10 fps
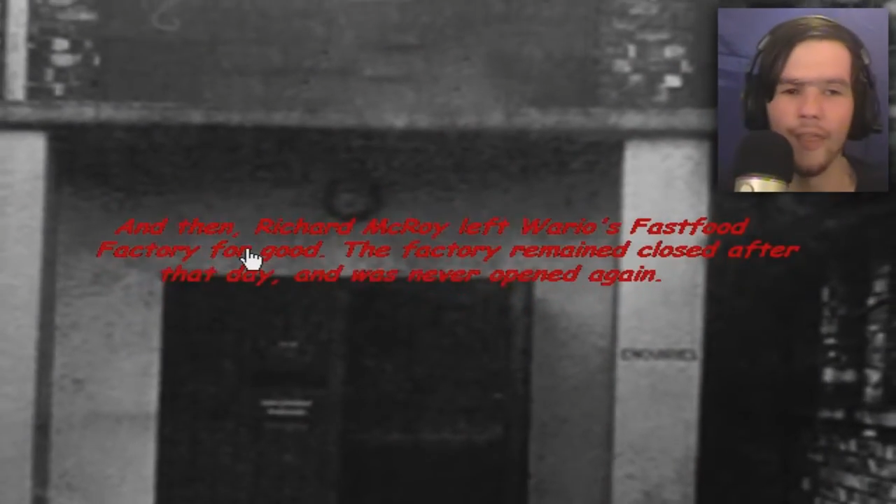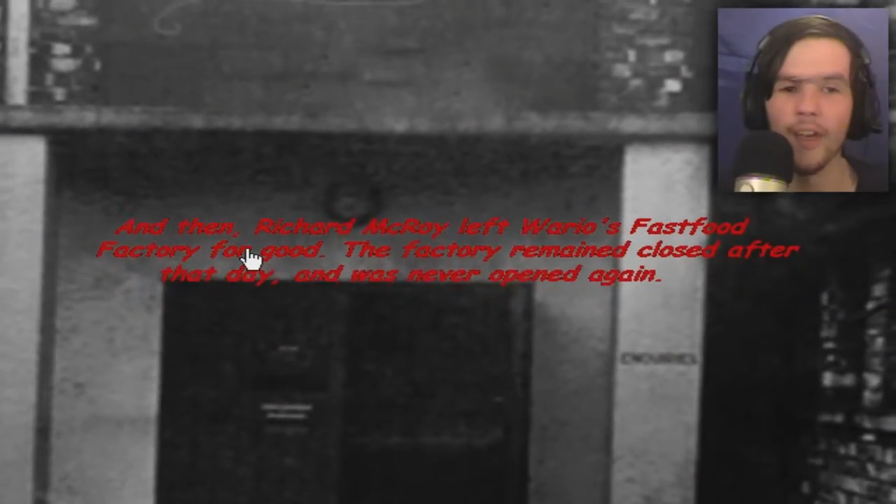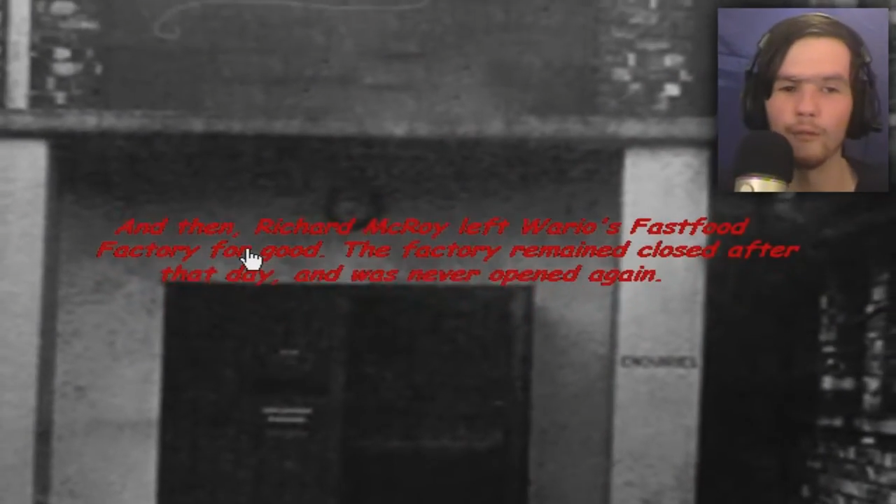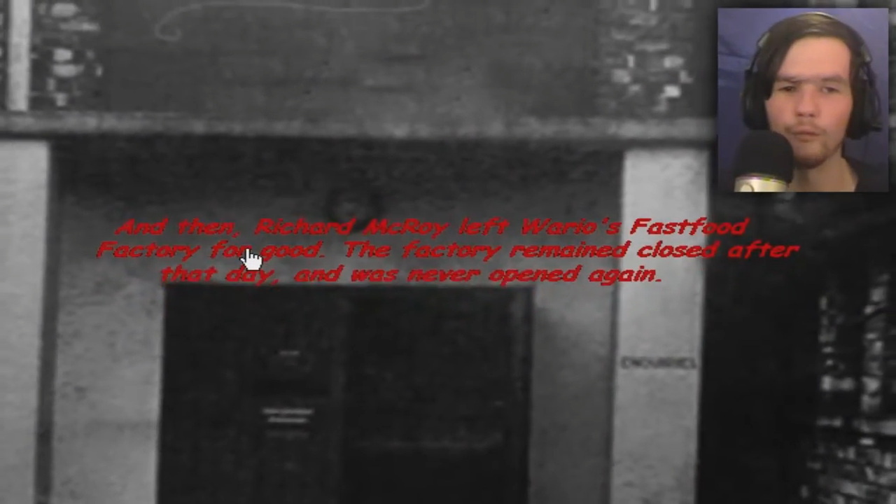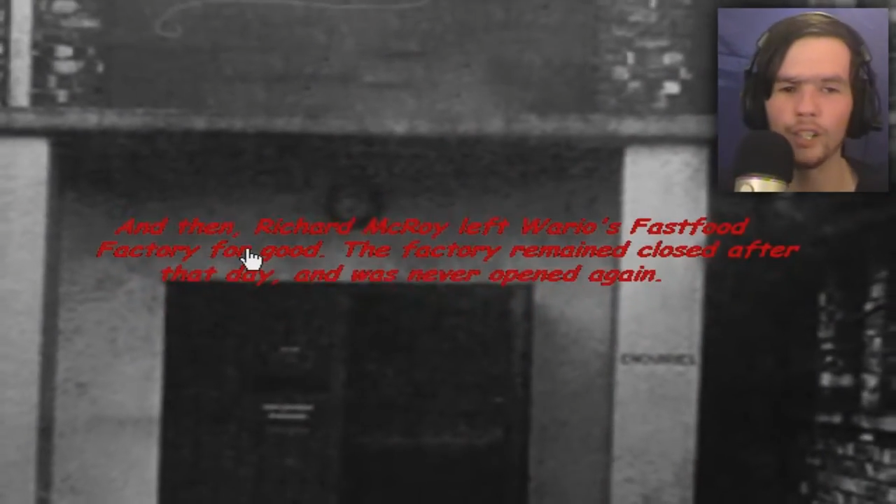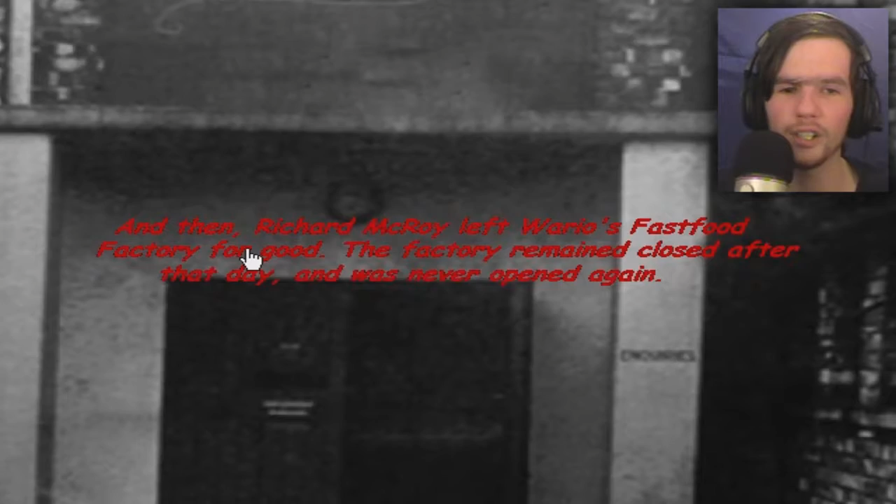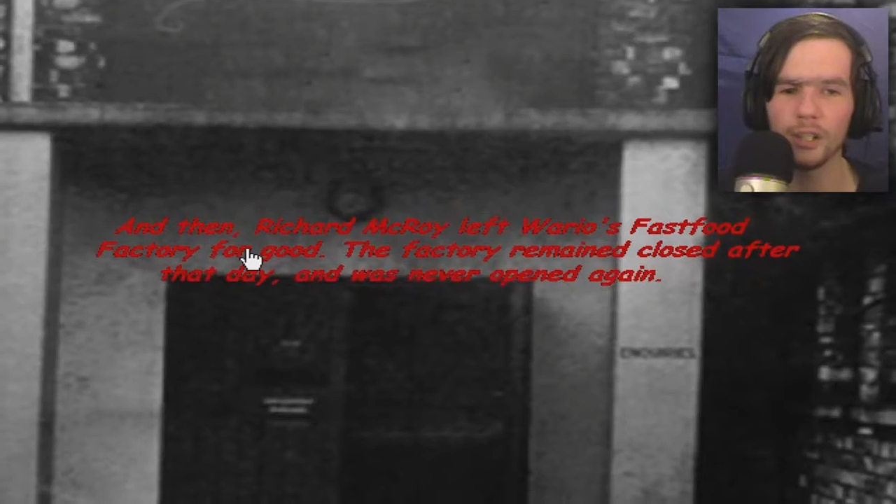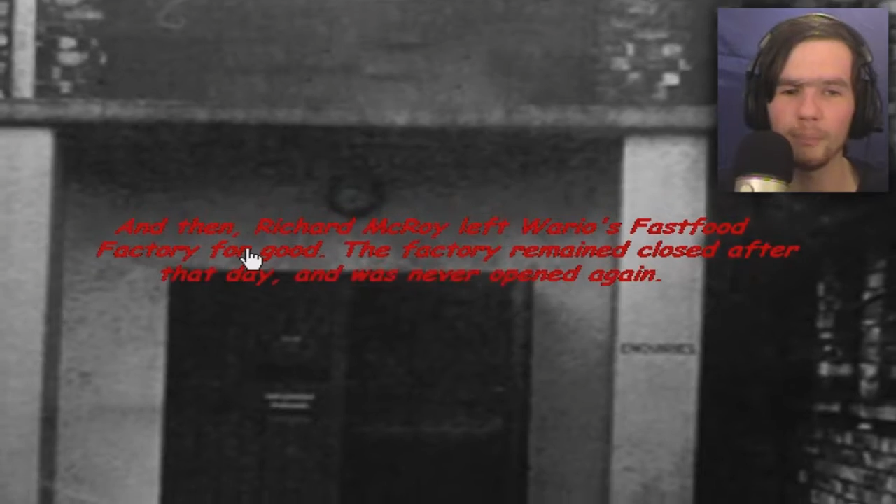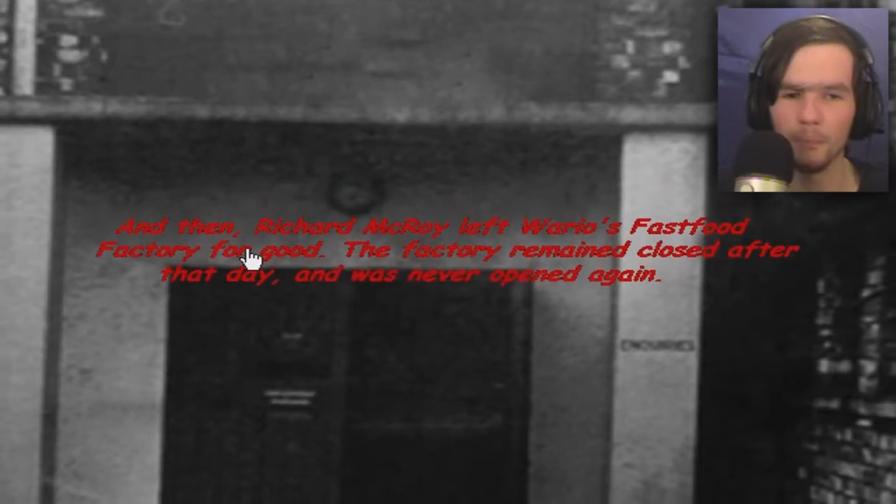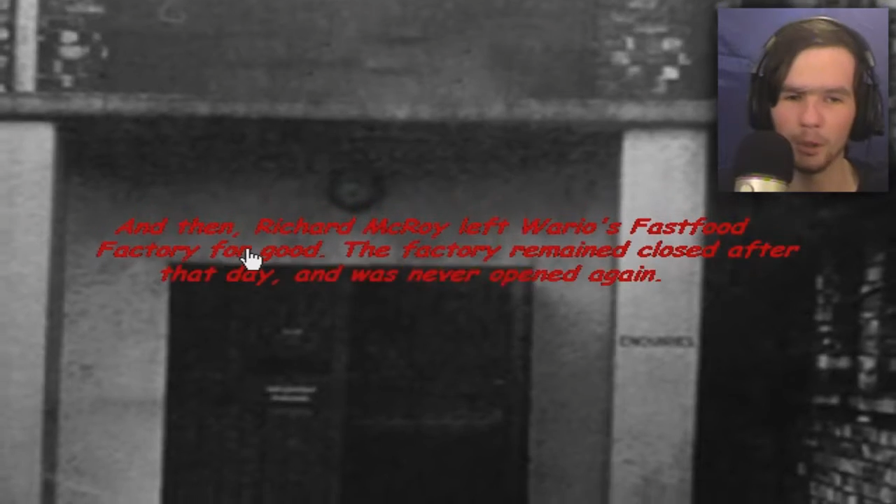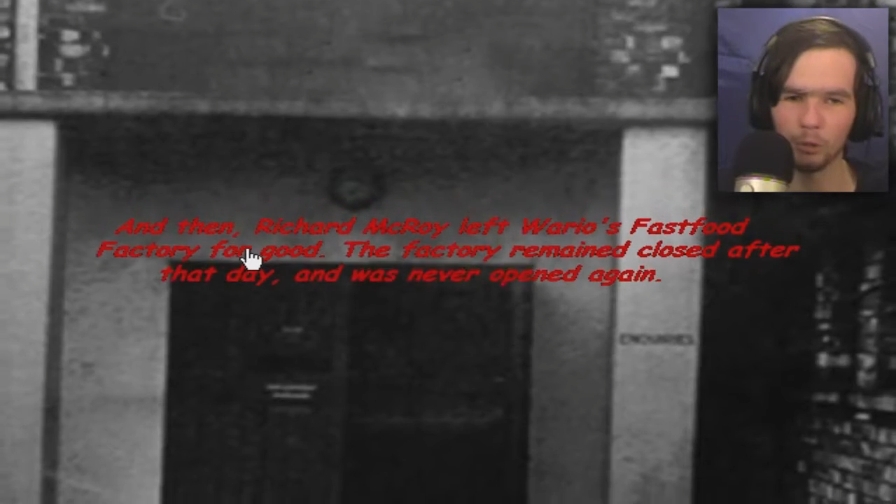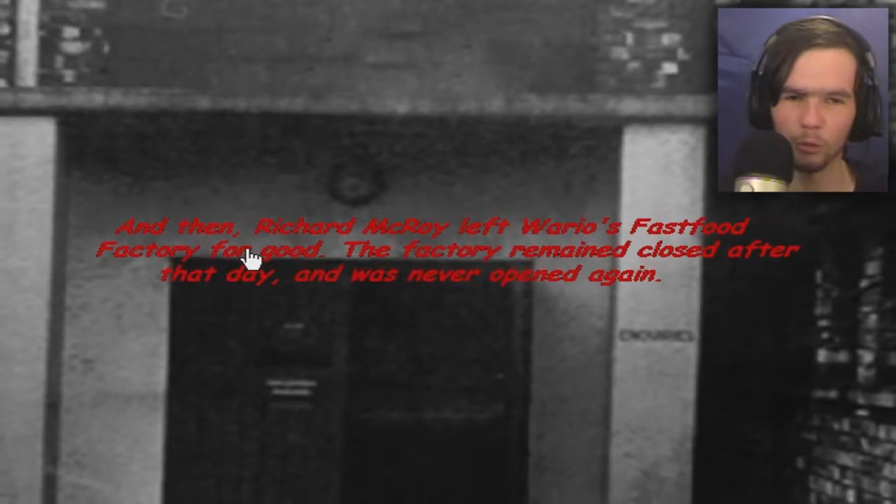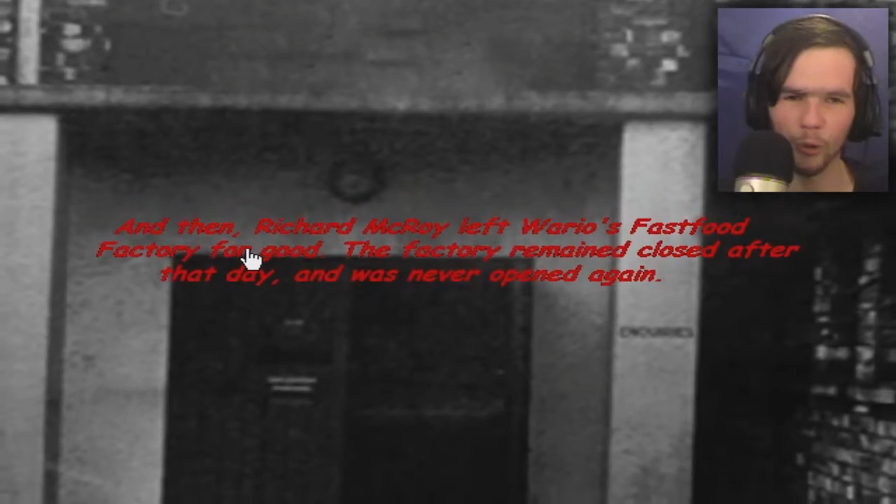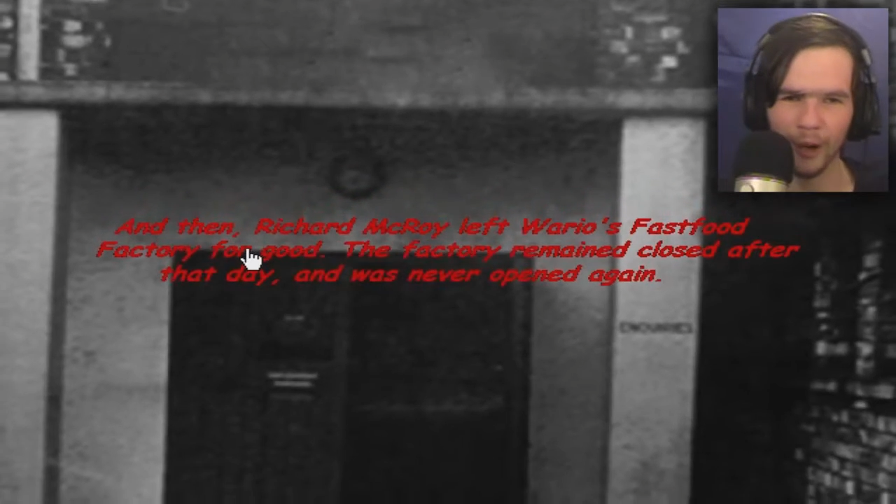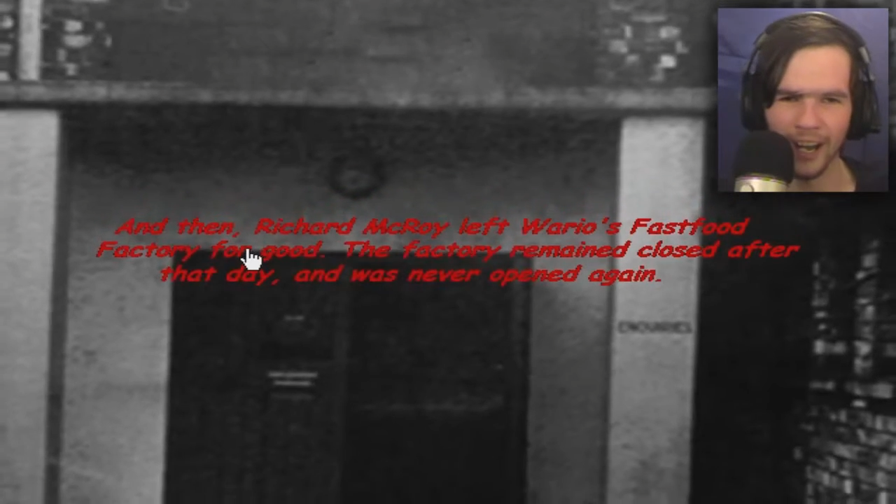then Richard
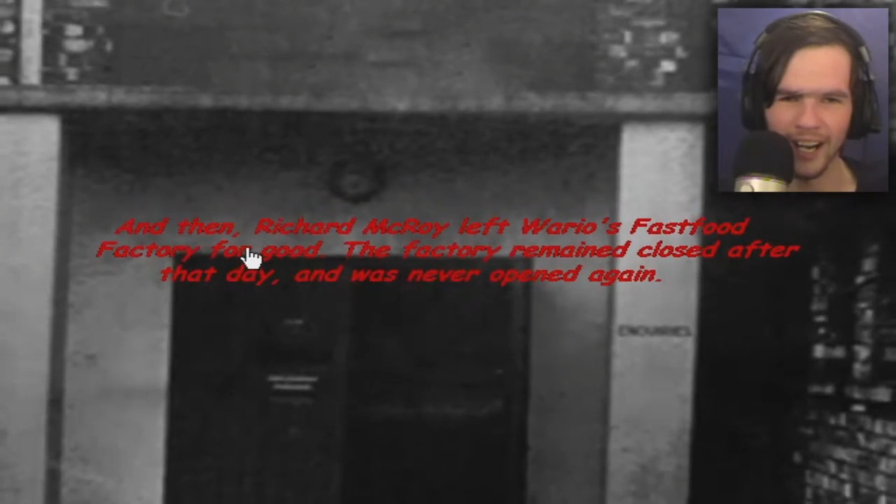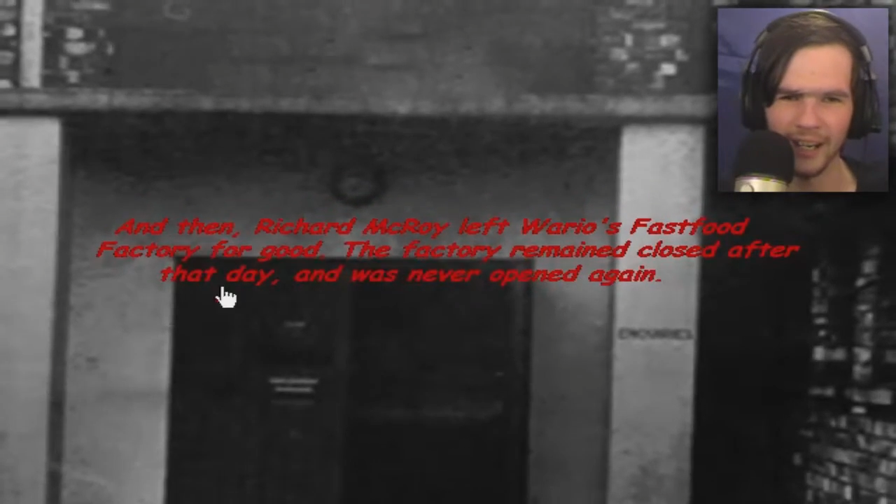McRoy